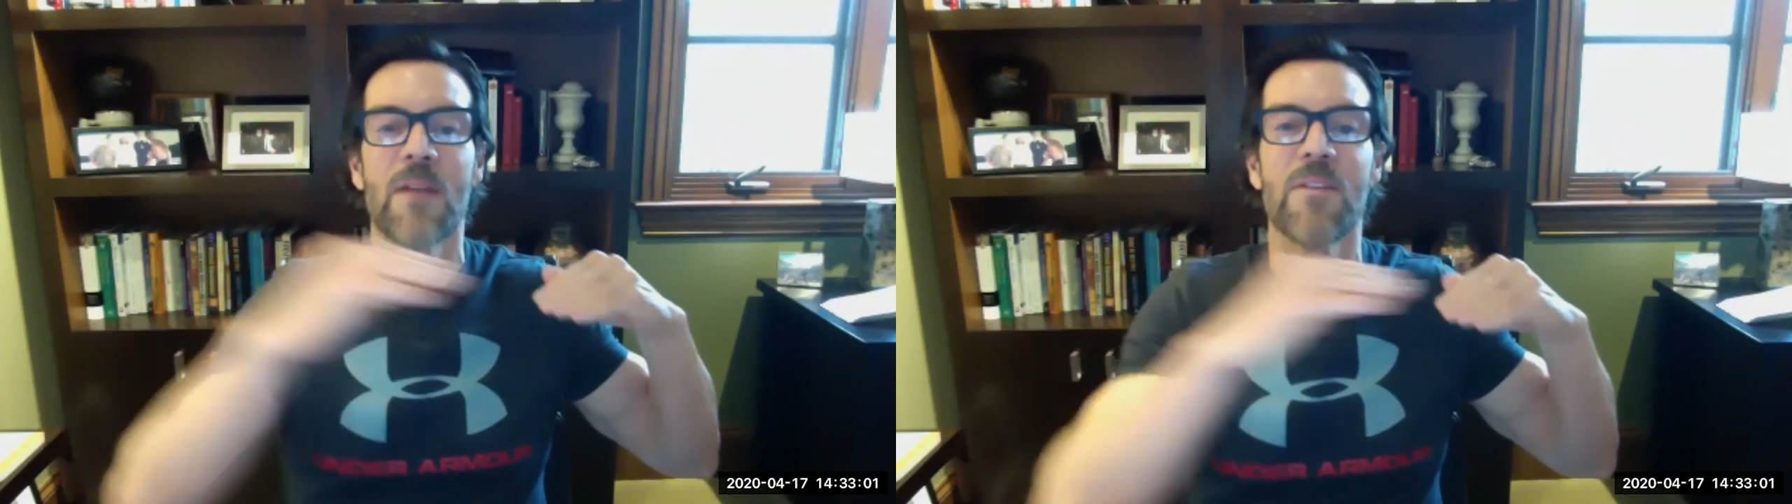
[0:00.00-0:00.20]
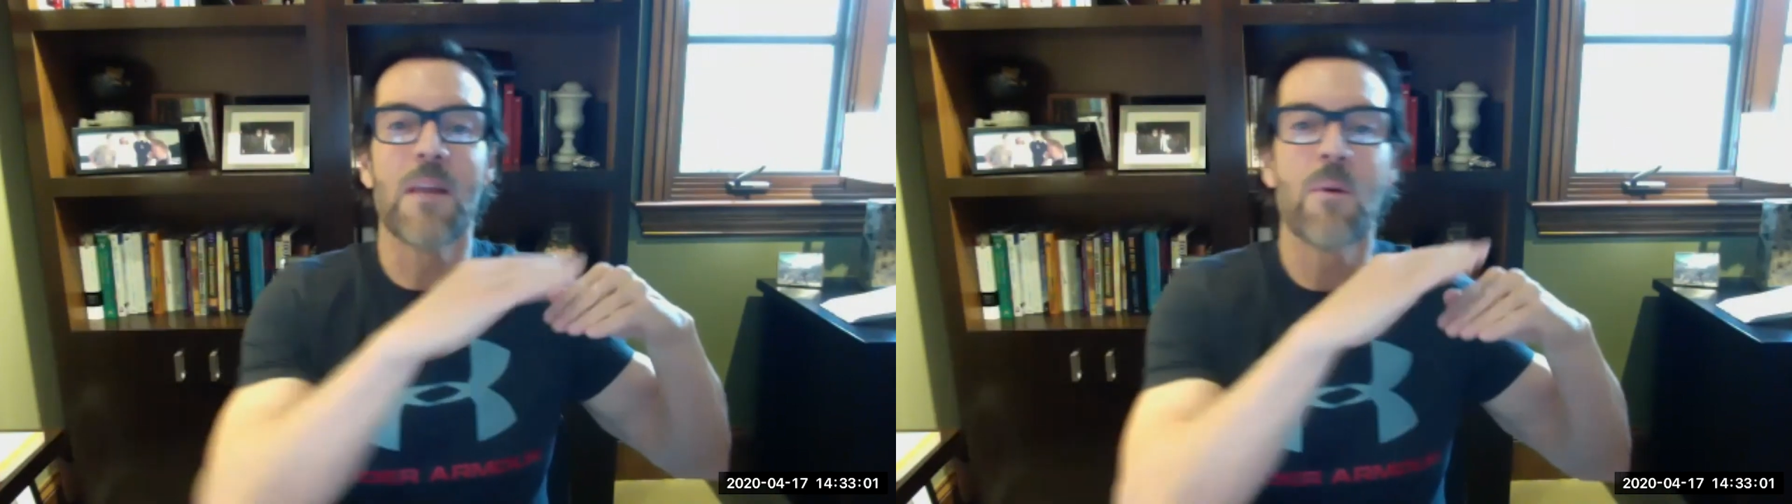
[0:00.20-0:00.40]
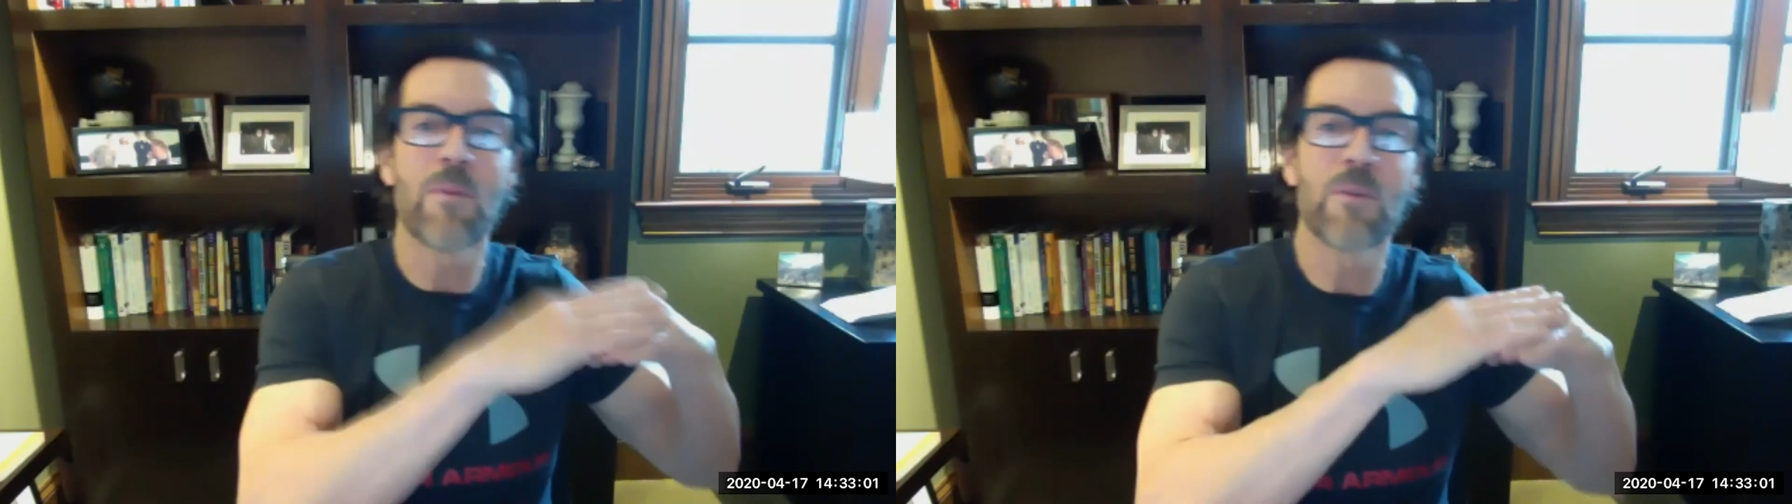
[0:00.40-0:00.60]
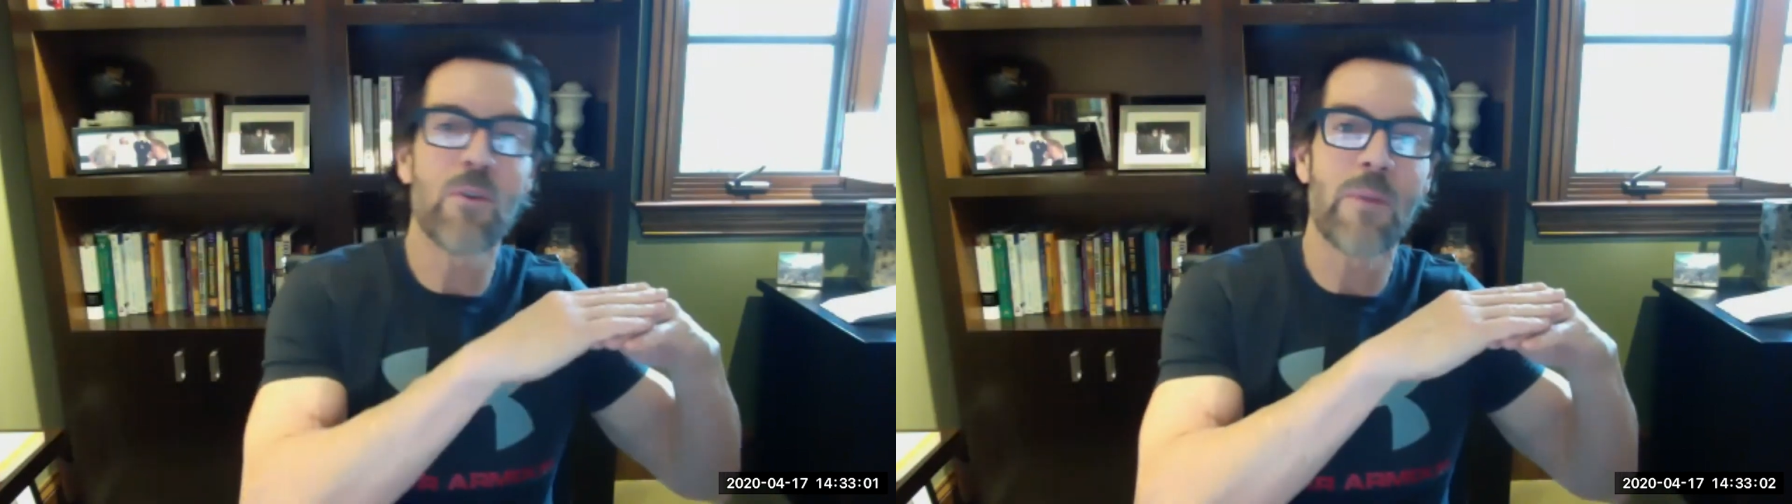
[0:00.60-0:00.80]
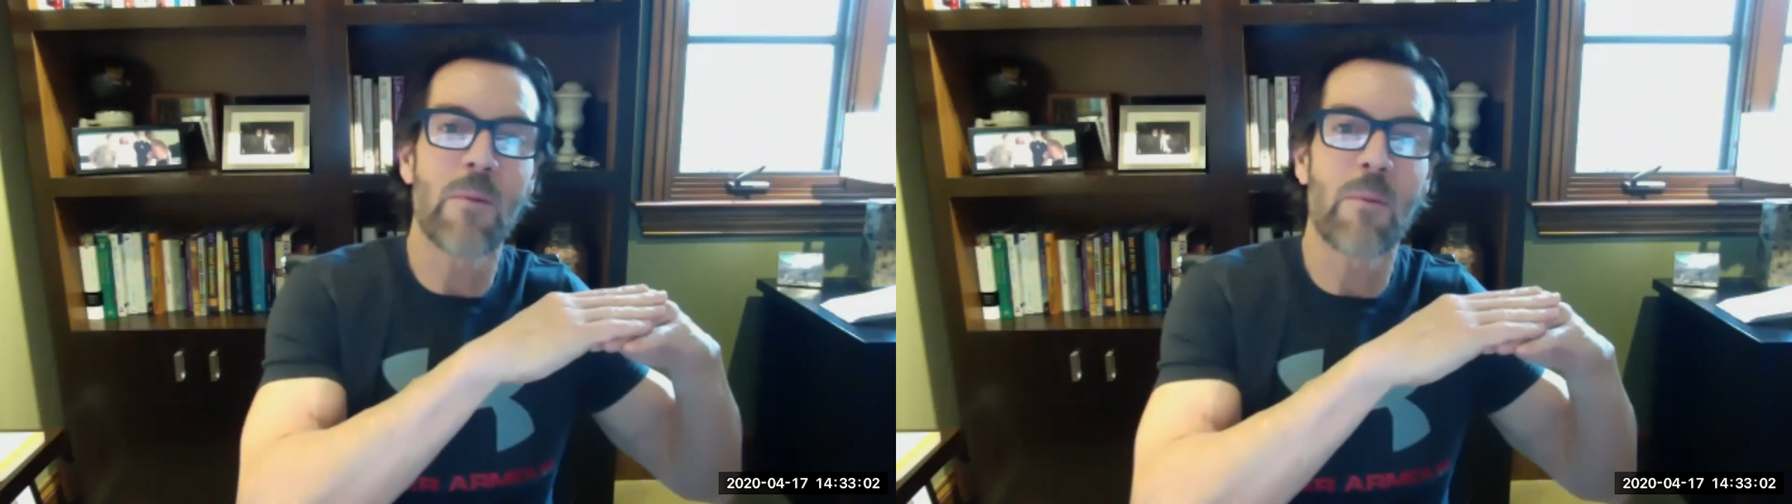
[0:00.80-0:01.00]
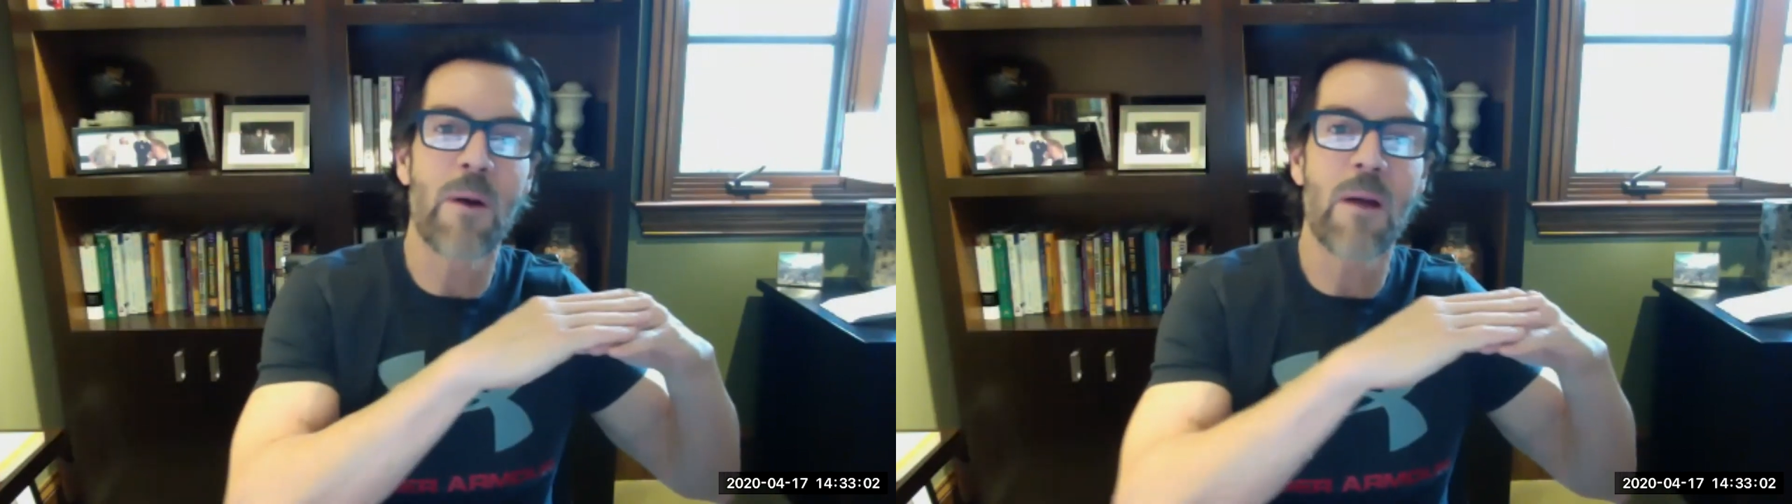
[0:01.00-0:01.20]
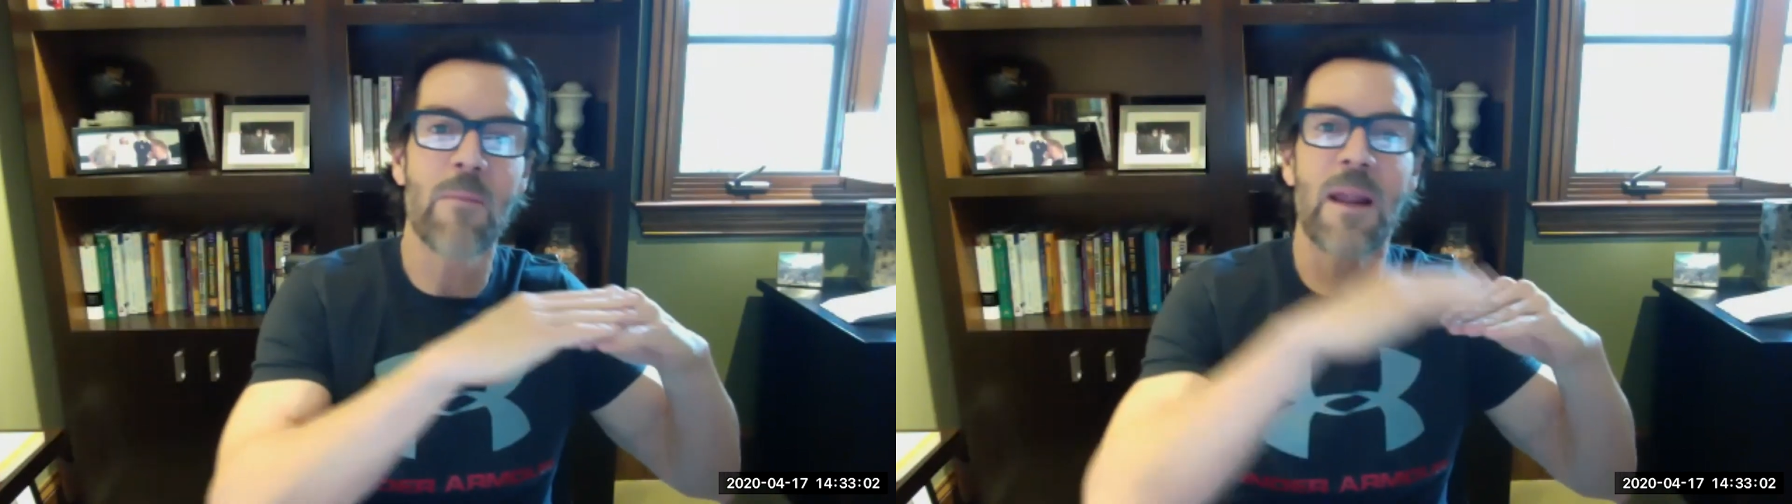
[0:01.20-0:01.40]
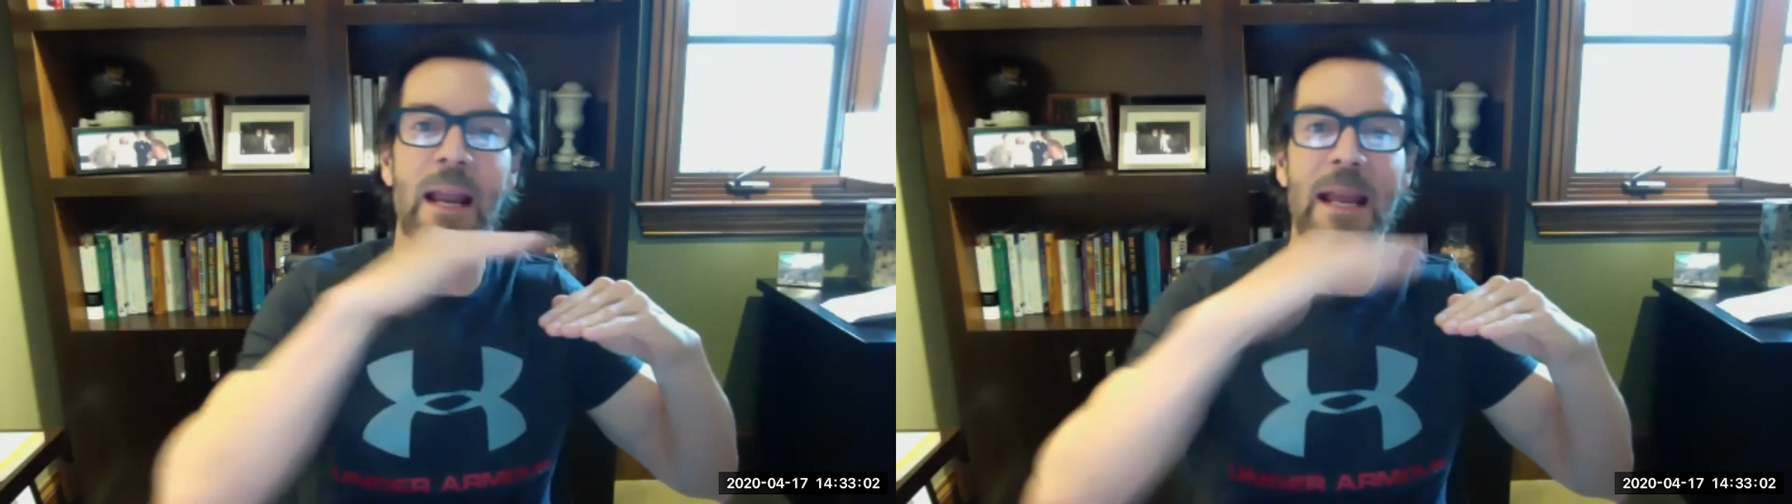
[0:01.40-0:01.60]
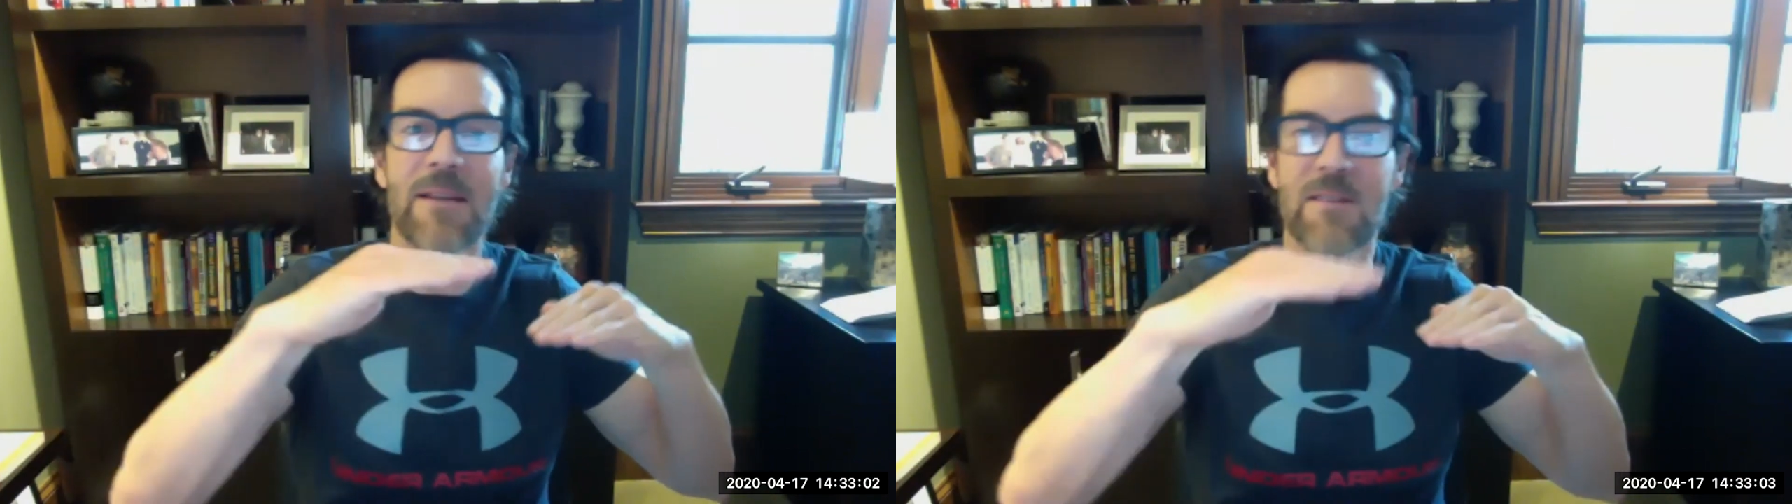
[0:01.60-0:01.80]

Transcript: that I went from a two bedroom apartment and I got